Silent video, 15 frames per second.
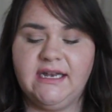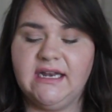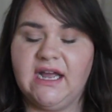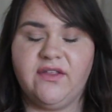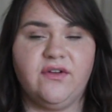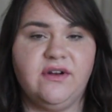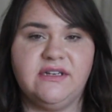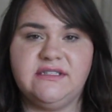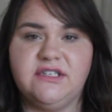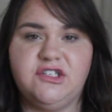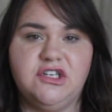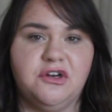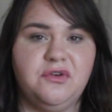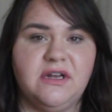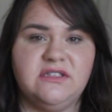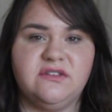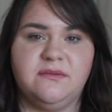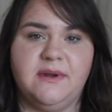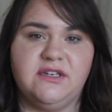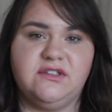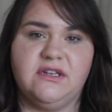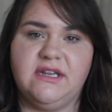Neither does the Sheer
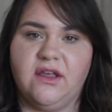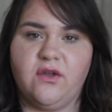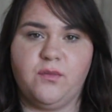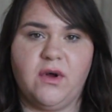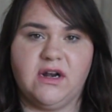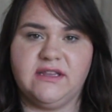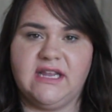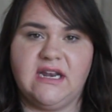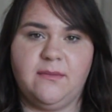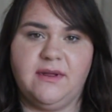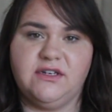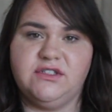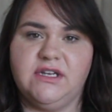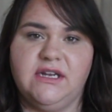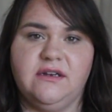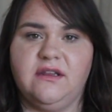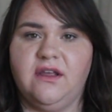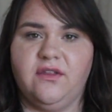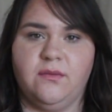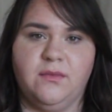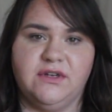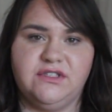Transformation, the other product that I mentioned, the
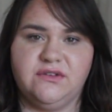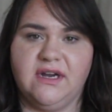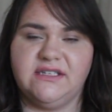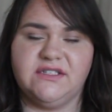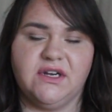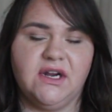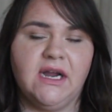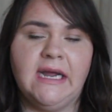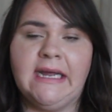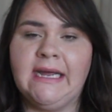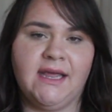other moisturizer.